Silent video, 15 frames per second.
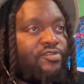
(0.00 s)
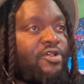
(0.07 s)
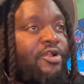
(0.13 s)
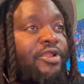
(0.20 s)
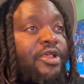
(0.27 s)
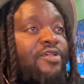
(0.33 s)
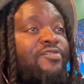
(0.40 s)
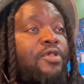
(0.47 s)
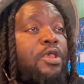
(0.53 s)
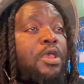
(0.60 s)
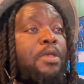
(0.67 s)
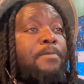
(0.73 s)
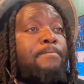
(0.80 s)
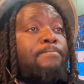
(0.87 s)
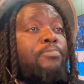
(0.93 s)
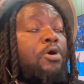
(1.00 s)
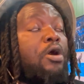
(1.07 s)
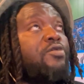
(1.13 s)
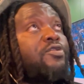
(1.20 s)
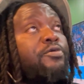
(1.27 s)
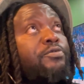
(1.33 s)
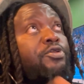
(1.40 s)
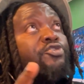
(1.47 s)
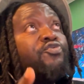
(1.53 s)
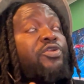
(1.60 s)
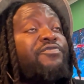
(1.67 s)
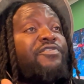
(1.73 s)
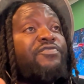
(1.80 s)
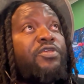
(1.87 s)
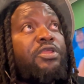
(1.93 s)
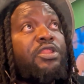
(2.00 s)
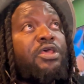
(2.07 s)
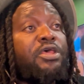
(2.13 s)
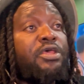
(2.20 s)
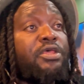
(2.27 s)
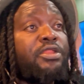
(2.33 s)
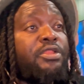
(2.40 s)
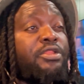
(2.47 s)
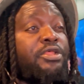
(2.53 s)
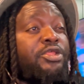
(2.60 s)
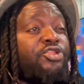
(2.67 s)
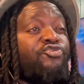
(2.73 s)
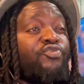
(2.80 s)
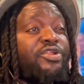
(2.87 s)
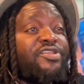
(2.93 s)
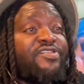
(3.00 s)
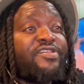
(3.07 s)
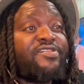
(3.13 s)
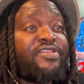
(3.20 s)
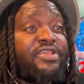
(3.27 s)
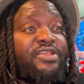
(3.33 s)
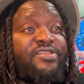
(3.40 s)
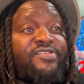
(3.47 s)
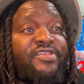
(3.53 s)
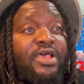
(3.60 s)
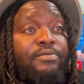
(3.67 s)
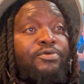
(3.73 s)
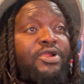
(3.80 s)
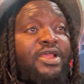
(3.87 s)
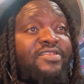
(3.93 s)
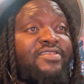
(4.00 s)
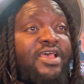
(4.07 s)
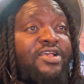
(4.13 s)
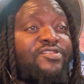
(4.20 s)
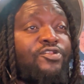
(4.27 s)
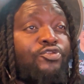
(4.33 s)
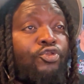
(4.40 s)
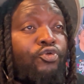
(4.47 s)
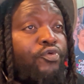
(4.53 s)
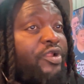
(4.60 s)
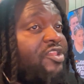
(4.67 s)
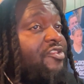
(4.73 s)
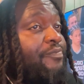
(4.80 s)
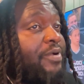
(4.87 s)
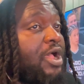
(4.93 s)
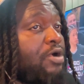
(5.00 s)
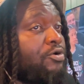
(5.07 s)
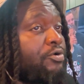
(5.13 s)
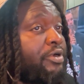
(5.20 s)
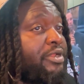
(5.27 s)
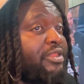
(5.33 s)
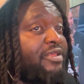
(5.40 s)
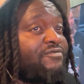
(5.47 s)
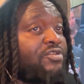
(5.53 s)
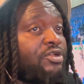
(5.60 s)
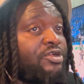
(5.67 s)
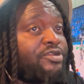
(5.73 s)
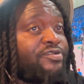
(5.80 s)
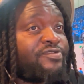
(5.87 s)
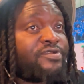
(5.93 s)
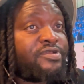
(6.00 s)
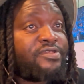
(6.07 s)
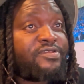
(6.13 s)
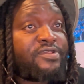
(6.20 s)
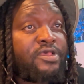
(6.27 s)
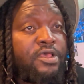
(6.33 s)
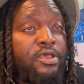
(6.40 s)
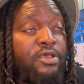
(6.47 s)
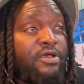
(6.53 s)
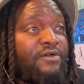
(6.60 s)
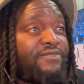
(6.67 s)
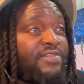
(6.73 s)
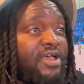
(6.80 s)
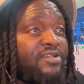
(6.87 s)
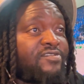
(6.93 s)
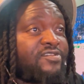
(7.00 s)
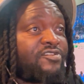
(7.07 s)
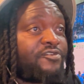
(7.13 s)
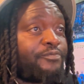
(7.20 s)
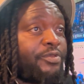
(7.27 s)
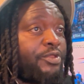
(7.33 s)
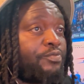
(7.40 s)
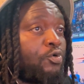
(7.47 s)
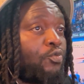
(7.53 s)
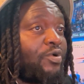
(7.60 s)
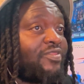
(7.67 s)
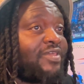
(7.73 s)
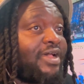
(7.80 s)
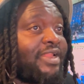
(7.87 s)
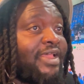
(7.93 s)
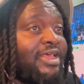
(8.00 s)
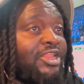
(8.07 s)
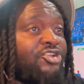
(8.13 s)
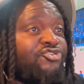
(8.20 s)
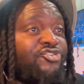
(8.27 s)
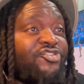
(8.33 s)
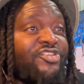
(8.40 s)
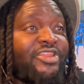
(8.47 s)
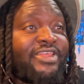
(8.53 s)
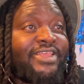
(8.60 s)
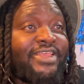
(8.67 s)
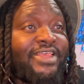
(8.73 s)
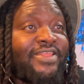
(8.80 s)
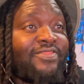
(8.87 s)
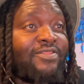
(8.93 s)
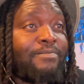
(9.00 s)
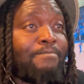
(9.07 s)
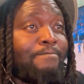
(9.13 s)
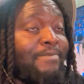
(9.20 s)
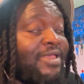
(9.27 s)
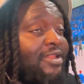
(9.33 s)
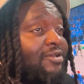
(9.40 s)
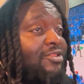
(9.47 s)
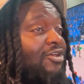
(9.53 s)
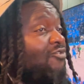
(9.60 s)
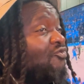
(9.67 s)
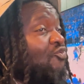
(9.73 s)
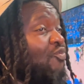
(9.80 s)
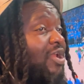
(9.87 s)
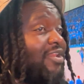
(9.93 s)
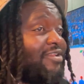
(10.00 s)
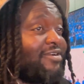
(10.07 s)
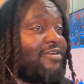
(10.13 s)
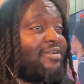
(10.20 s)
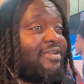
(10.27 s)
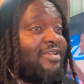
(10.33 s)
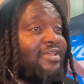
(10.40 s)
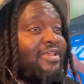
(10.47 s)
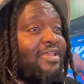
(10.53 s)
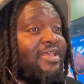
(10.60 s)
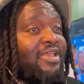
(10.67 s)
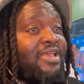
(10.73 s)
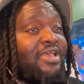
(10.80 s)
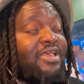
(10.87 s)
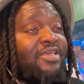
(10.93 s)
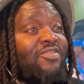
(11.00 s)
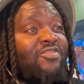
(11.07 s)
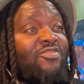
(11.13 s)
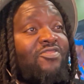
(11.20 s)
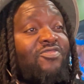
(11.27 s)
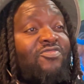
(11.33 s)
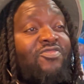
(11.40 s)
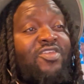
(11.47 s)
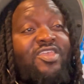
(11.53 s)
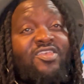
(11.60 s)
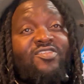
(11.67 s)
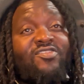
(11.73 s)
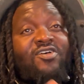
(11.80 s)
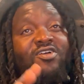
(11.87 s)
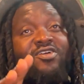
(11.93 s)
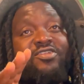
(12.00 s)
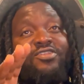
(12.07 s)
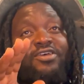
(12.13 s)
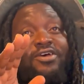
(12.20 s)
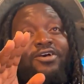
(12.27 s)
Sorry, guys. Also, in 2015 and in 2016, cyber attacks on Ukraine's power grid left hundreds of thousands of people without electricity in the middle of winter. These aren't